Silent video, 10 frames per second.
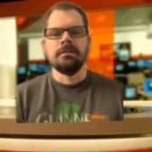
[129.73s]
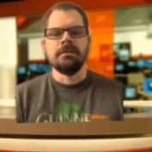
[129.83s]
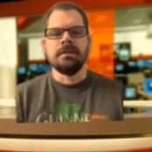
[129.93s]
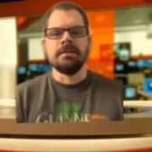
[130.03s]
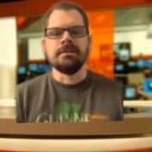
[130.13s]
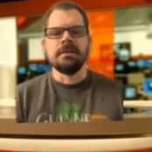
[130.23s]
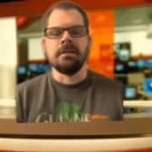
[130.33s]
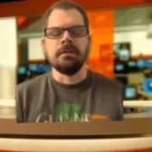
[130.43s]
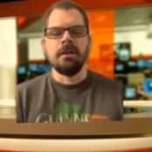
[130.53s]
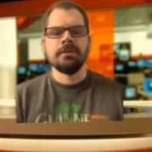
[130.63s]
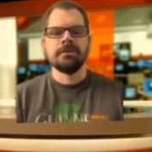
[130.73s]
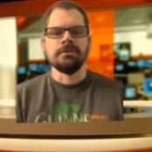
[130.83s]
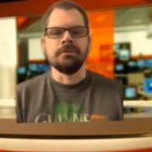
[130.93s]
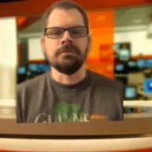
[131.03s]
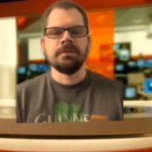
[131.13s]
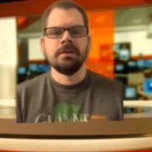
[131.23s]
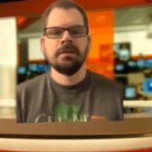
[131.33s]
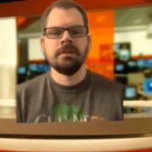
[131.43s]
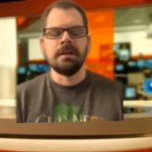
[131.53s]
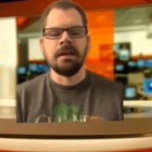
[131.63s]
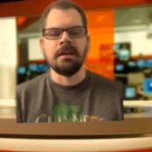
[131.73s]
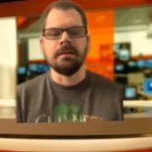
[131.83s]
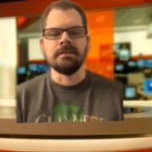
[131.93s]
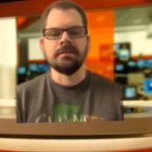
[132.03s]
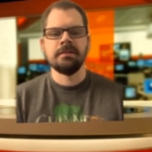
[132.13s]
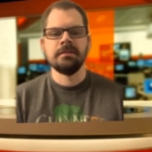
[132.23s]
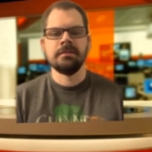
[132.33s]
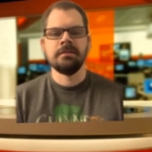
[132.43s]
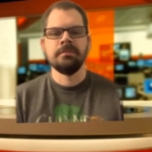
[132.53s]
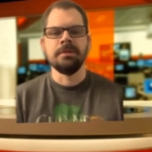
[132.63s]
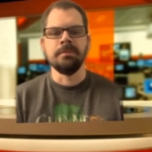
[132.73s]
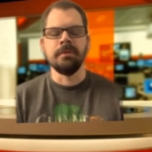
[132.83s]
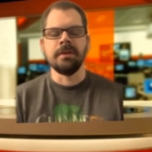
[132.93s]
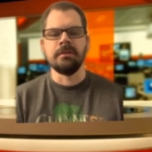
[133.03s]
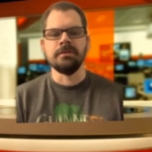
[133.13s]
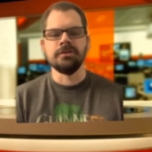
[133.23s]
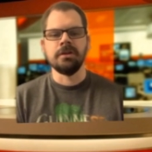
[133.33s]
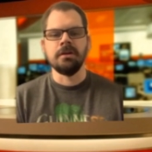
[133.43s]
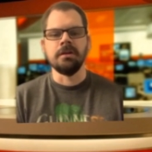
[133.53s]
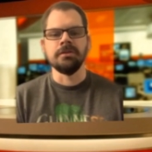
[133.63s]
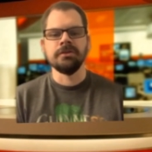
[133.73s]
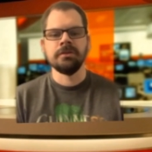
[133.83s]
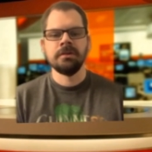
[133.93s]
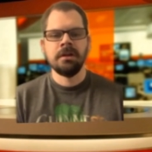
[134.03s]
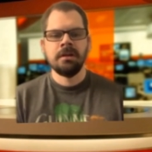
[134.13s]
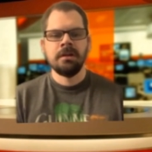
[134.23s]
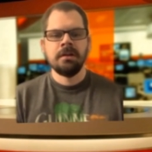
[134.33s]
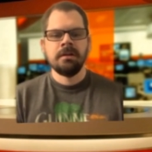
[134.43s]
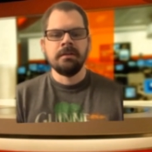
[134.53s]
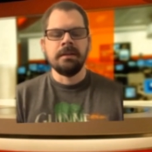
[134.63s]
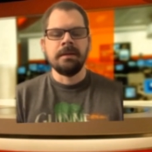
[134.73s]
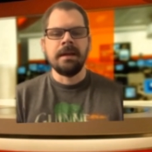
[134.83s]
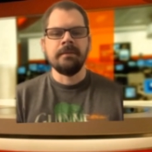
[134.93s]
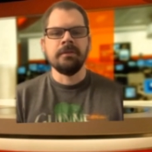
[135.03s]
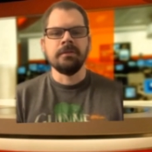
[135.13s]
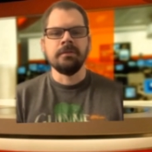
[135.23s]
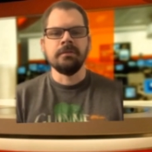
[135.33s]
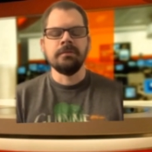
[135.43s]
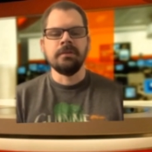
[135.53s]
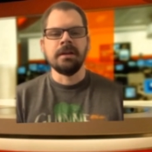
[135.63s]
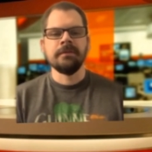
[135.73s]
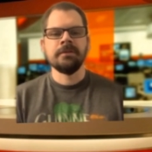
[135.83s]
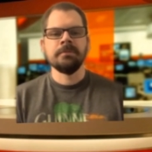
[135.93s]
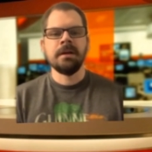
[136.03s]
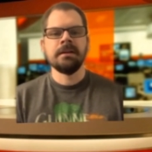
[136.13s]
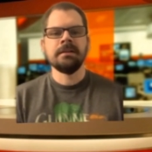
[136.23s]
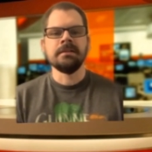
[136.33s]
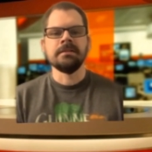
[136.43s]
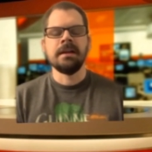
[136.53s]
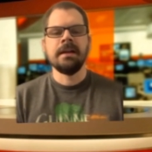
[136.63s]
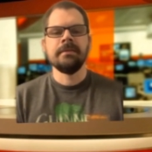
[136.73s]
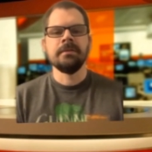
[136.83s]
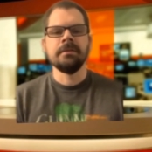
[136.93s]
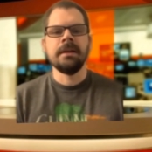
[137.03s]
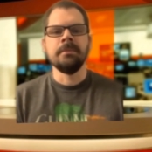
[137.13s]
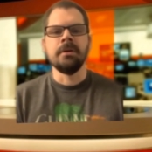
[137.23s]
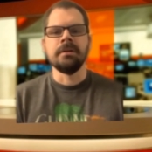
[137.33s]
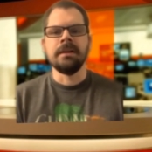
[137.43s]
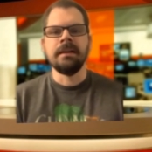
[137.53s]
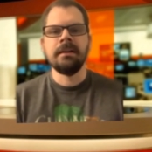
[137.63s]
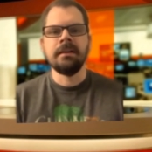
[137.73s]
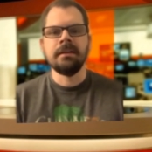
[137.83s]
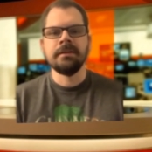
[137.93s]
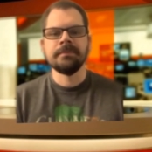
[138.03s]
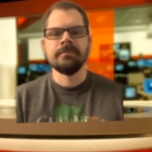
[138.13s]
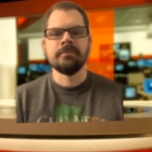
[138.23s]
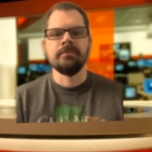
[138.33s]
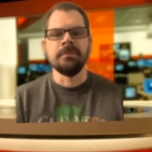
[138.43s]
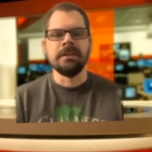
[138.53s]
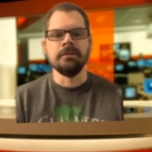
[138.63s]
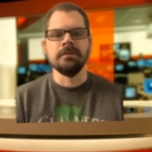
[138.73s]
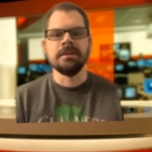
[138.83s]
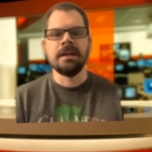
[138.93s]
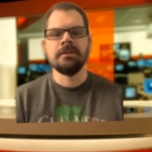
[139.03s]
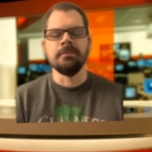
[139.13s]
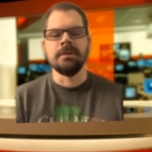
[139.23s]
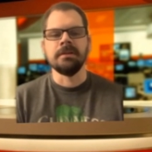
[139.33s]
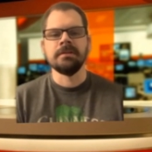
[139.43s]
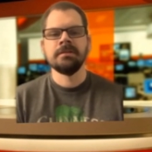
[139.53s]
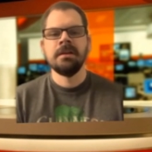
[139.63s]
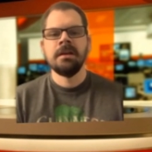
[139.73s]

these uh, lawsuits as people that are in charge. They have their, the governing body does not have their name on any legal documents